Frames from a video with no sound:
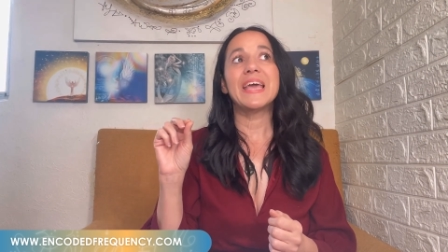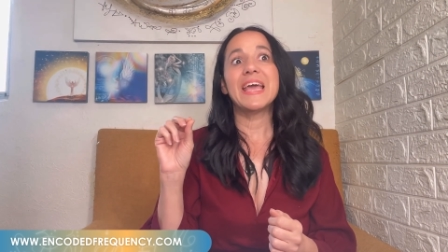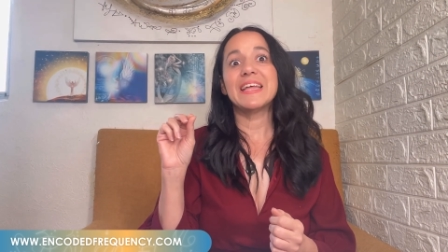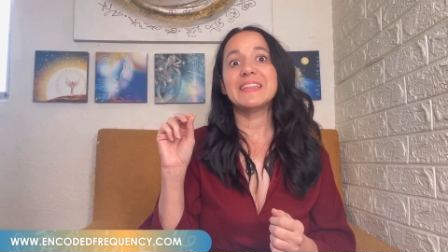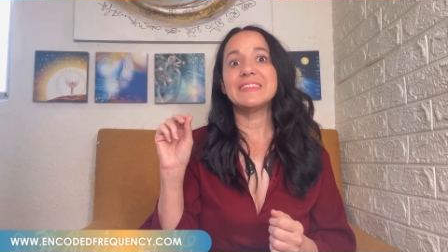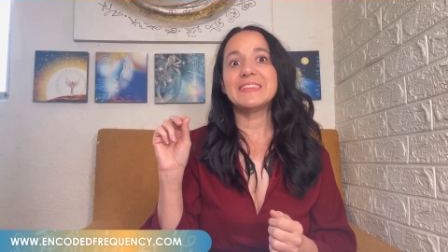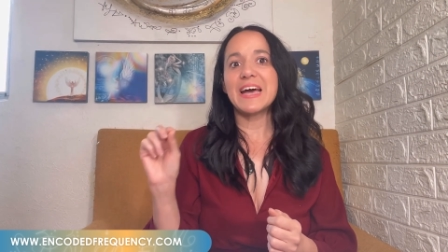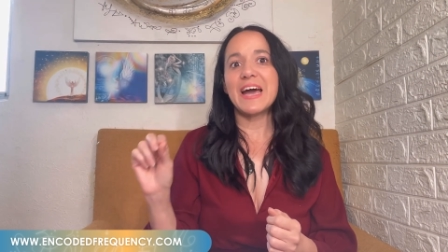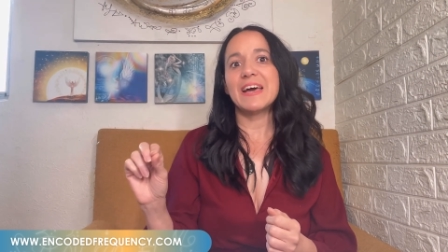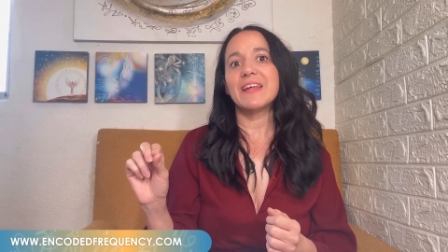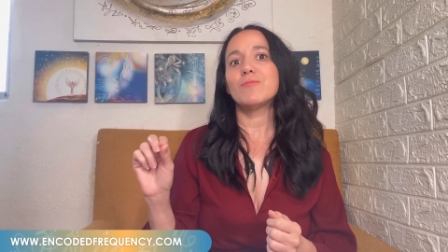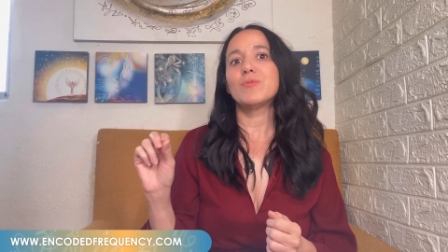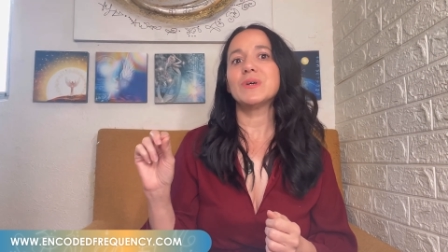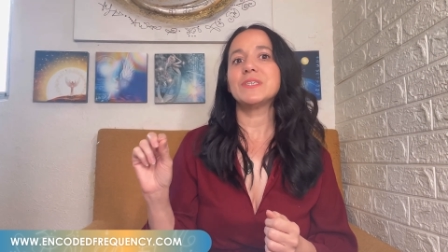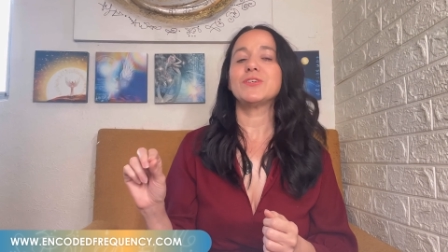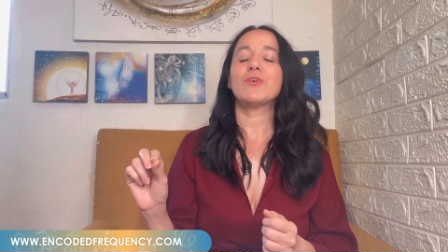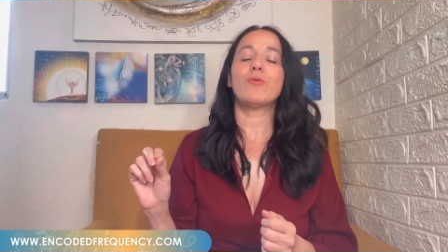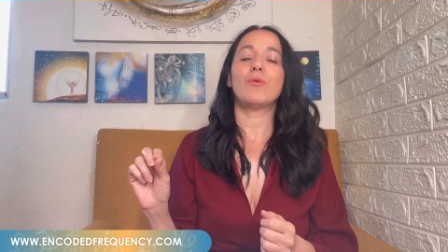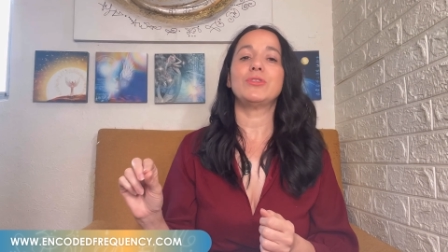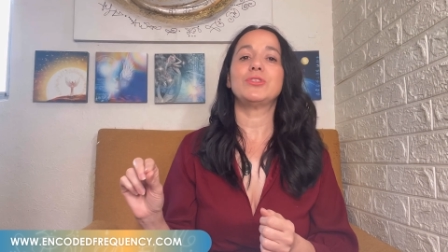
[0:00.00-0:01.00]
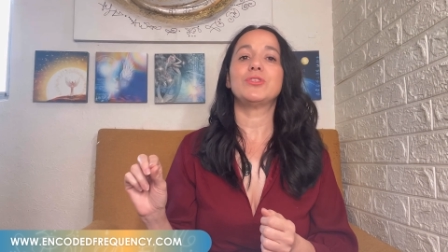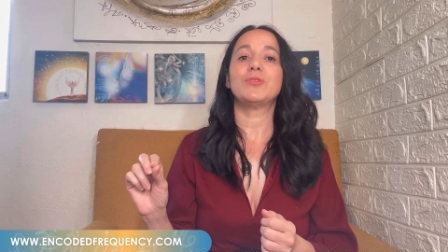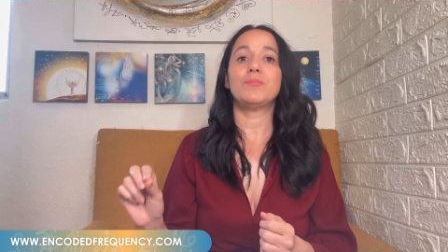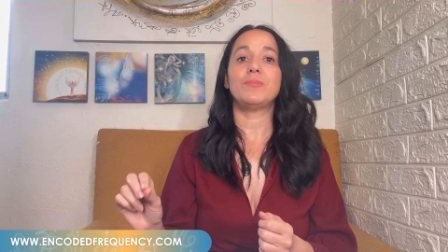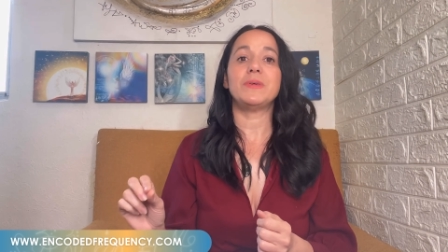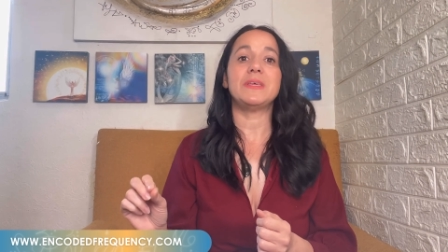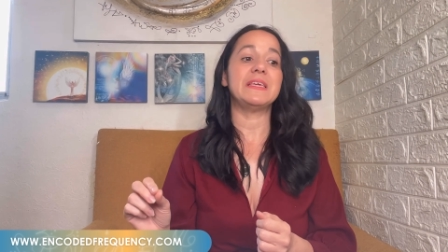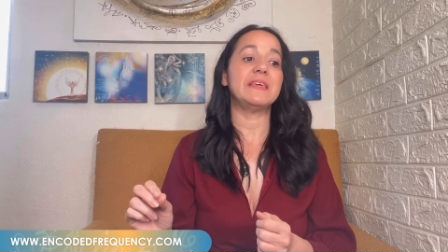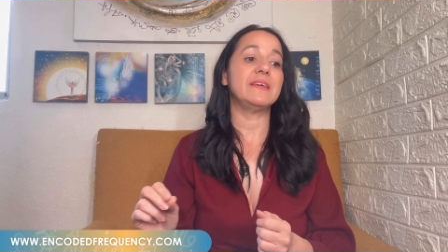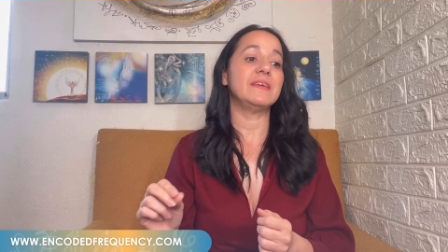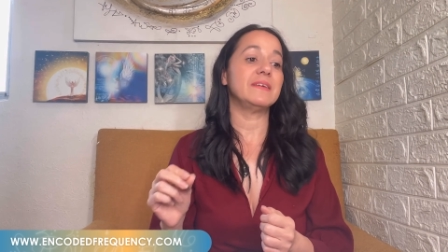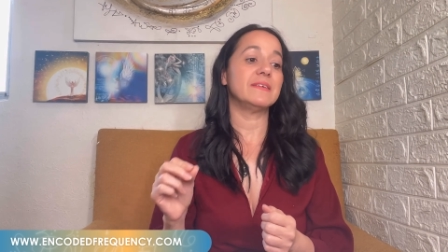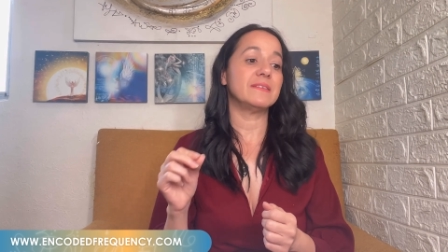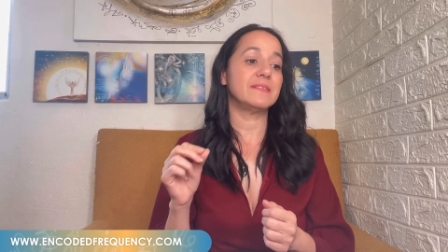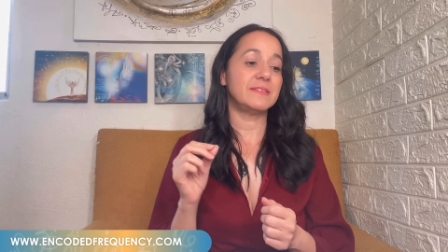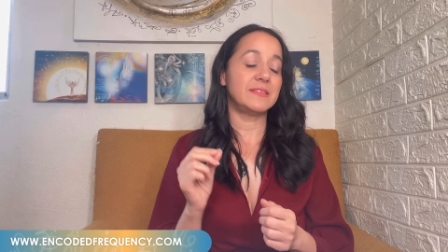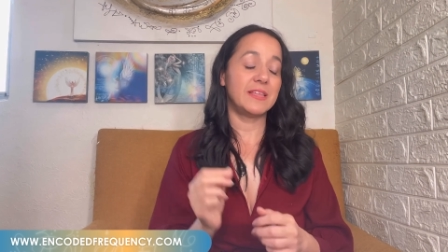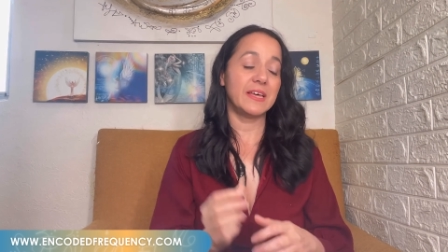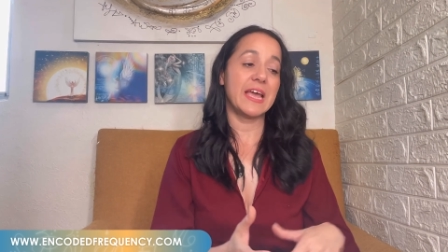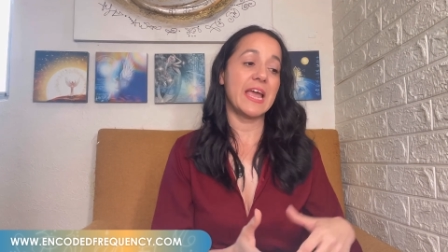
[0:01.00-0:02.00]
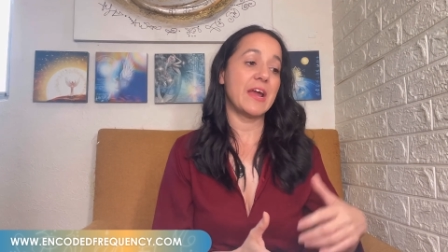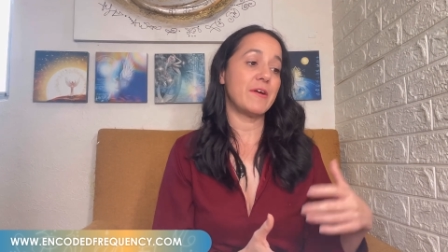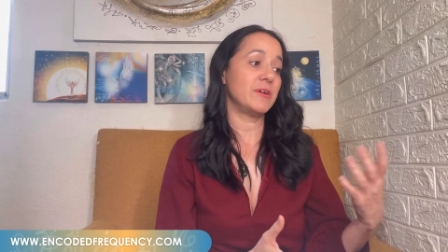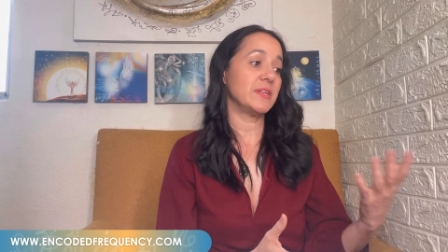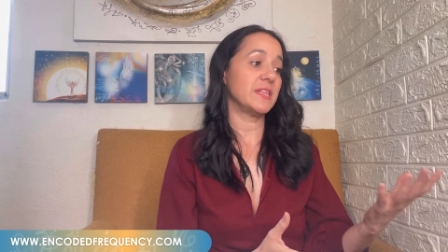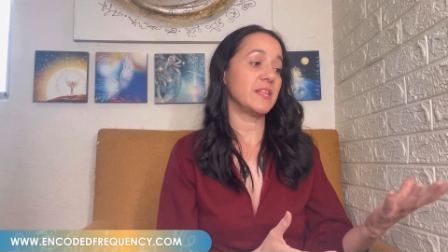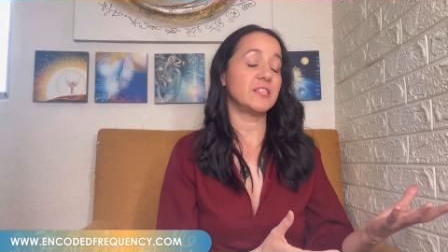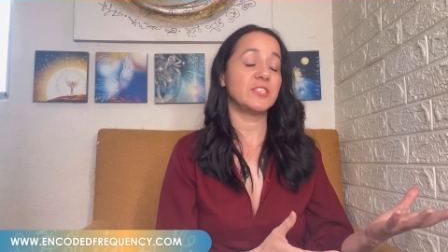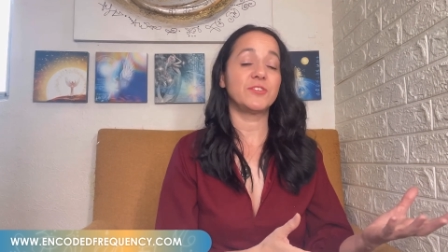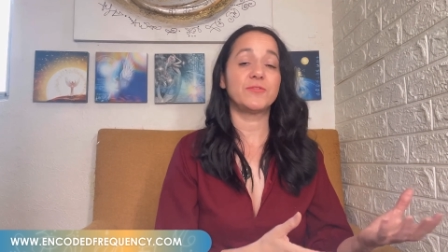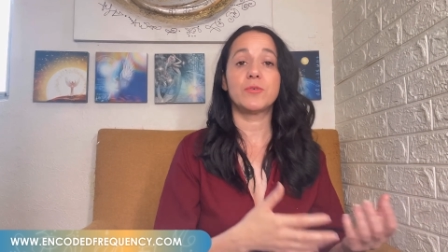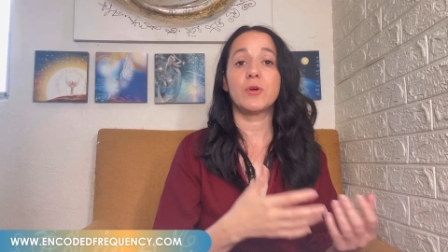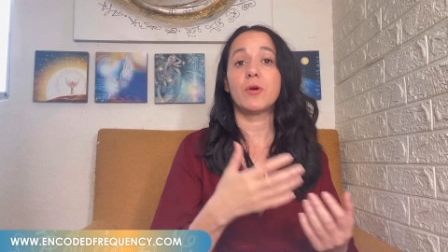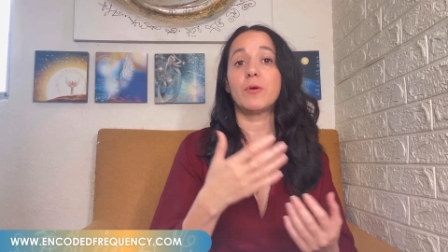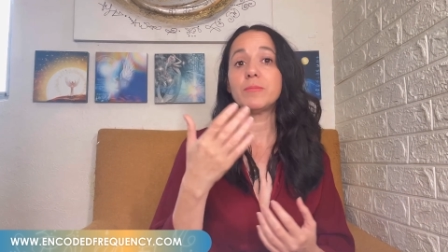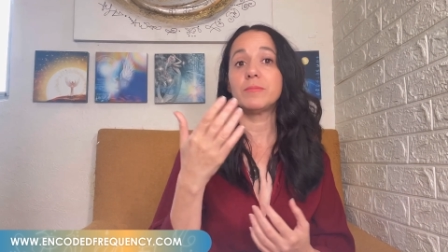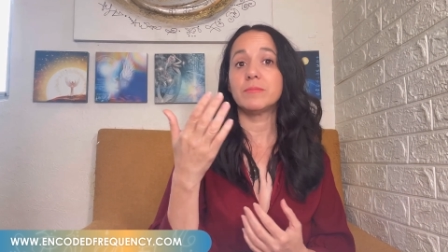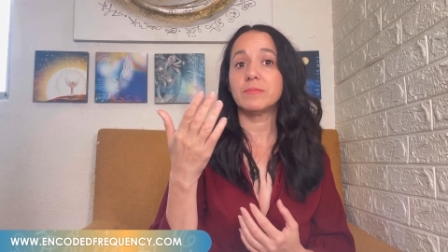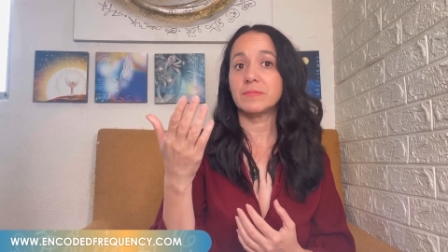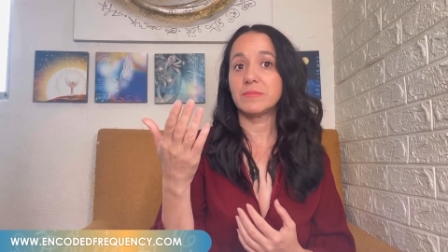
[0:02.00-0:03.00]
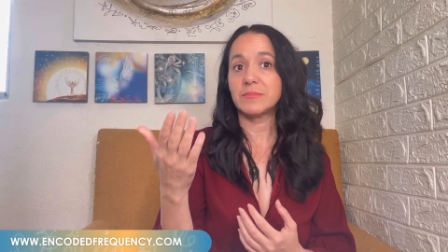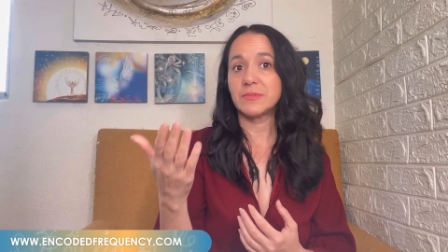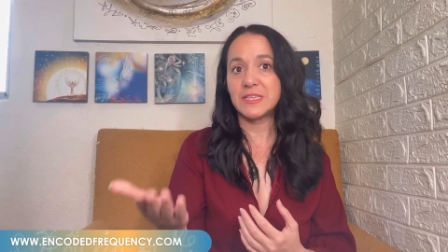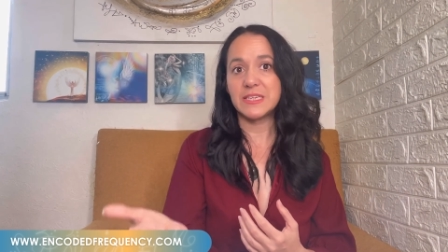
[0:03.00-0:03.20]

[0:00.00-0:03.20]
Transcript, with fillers: And that was going to be the inheritance from